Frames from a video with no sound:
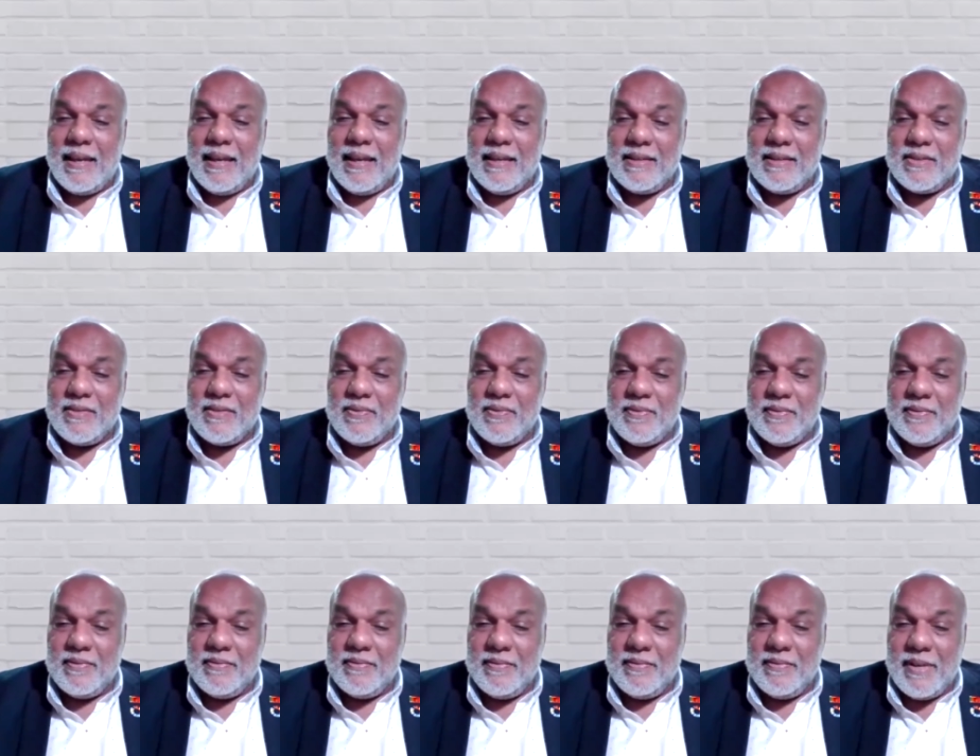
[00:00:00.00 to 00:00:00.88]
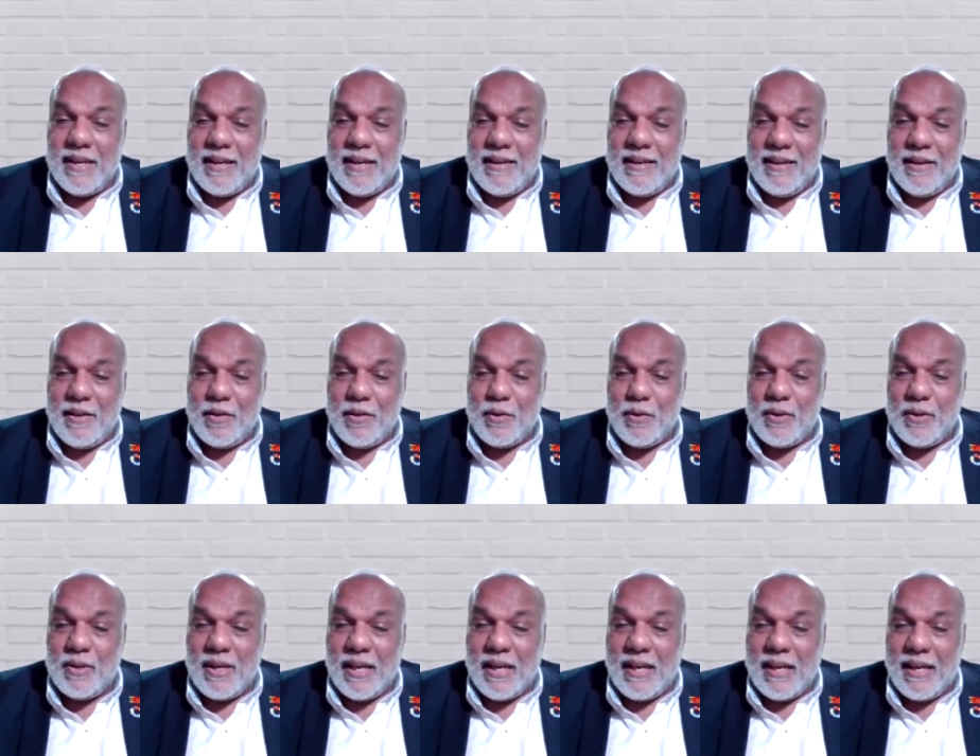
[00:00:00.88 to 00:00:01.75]
is... you
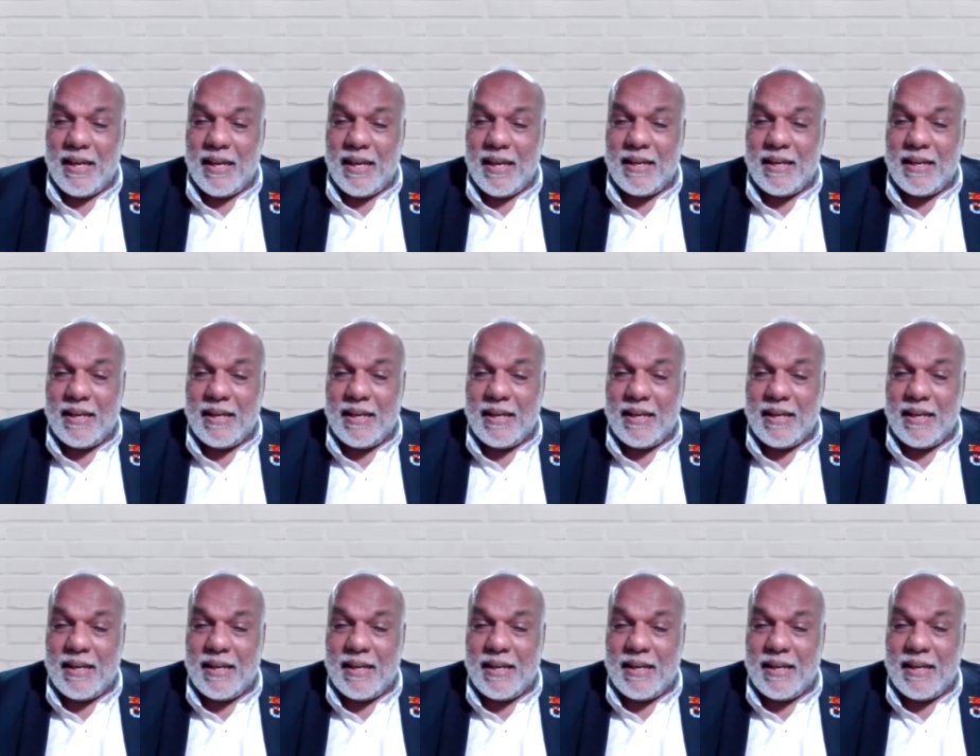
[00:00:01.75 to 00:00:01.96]
know, the